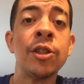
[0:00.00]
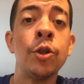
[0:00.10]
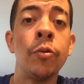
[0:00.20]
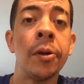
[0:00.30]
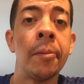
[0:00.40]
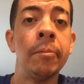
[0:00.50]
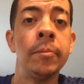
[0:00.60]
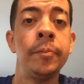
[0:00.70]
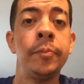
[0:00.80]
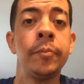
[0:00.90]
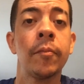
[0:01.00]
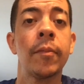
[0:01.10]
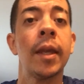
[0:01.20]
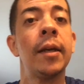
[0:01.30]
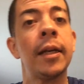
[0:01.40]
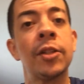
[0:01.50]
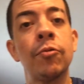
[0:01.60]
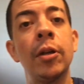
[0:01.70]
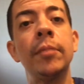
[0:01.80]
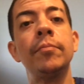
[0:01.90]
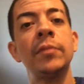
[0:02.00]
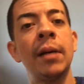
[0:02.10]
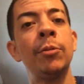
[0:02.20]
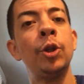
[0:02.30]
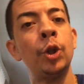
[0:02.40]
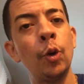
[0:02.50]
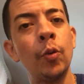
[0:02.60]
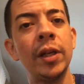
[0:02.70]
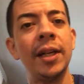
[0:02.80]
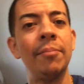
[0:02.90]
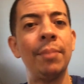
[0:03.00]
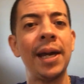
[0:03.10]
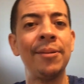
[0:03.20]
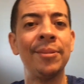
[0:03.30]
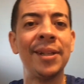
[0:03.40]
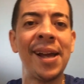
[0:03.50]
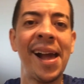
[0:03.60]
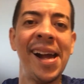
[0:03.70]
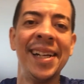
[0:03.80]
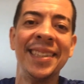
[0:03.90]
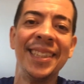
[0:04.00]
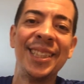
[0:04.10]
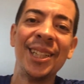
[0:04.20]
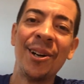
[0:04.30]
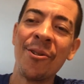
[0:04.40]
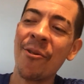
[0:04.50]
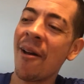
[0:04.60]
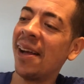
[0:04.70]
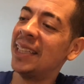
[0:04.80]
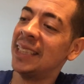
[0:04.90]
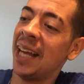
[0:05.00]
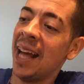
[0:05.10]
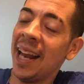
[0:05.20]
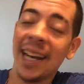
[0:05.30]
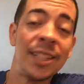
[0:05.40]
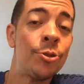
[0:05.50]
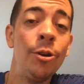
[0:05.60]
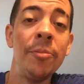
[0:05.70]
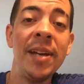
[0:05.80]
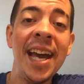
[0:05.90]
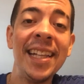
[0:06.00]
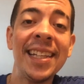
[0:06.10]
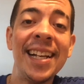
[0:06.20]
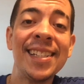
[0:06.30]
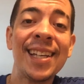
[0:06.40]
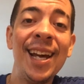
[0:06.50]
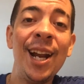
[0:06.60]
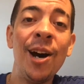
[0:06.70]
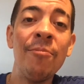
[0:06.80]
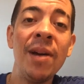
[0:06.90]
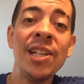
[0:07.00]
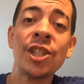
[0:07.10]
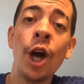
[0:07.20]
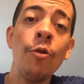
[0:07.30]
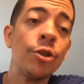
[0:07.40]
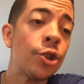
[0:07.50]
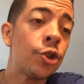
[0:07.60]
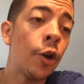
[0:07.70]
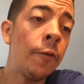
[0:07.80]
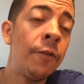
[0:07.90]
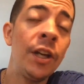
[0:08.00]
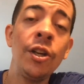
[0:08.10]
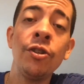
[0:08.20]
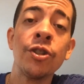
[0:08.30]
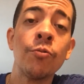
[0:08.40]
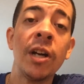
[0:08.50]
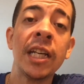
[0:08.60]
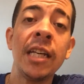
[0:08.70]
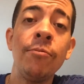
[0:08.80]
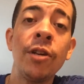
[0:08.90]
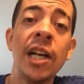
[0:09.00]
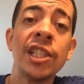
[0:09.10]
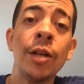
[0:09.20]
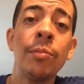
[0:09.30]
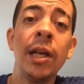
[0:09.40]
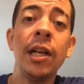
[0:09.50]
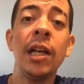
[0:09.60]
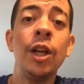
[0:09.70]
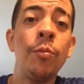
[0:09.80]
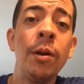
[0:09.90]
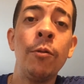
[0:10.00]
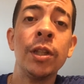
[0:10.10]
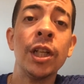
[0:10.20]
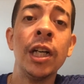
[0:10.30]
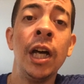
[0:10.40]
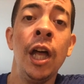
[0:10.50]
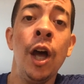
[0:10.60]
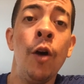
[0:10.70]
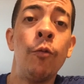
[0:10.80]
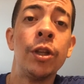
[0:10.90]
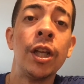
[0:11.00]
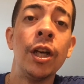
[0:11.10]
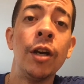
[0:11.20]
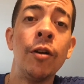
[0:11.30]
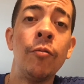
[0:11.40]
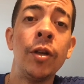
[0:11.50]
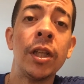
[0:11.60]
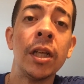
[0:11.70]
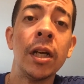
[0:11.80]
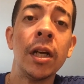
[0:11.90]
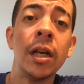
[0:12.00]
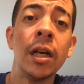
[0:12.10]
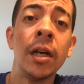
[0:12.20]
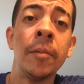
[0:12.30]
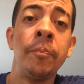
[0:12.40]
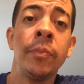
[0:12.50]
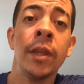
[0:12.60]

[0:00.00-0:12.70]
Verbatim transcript: let's do it. And guess what? I'm doing it, baby. So, let's do it, mi Let's get up, man. Sorry it's a short video. Just want to keep you guys updated a little bit with the, with the, with the,